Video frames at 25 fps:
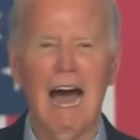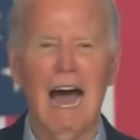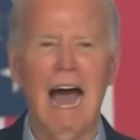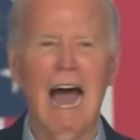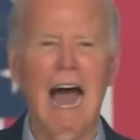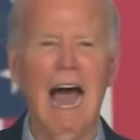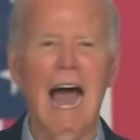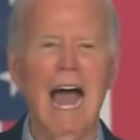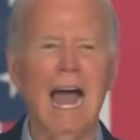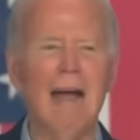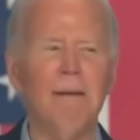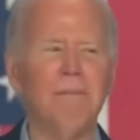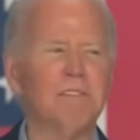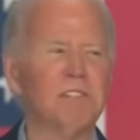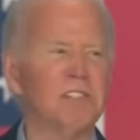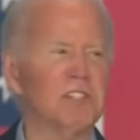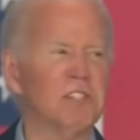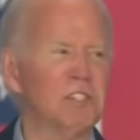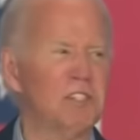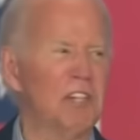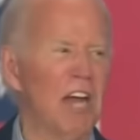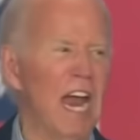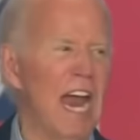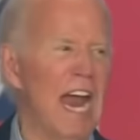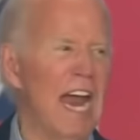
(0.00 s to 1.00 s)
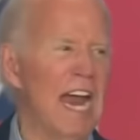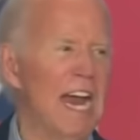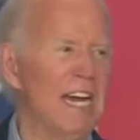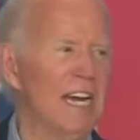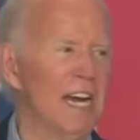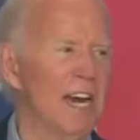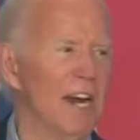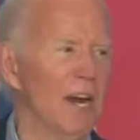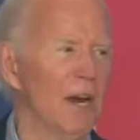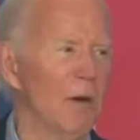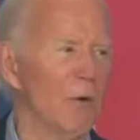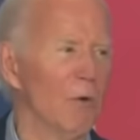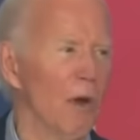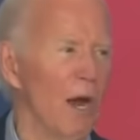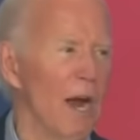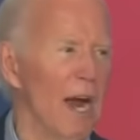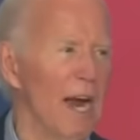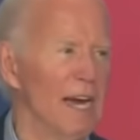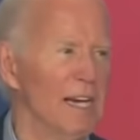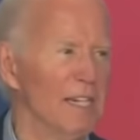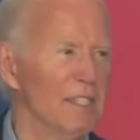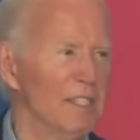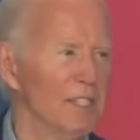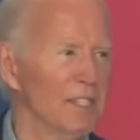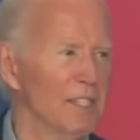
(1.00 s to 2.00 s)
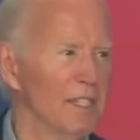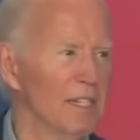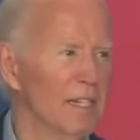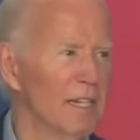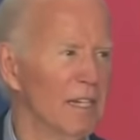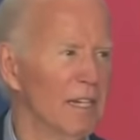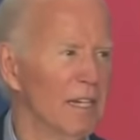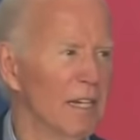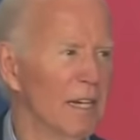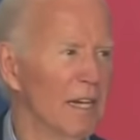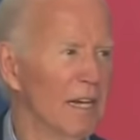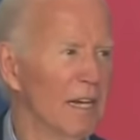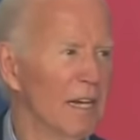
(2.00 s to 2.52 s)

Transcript: I'm staying in the race. Yeah.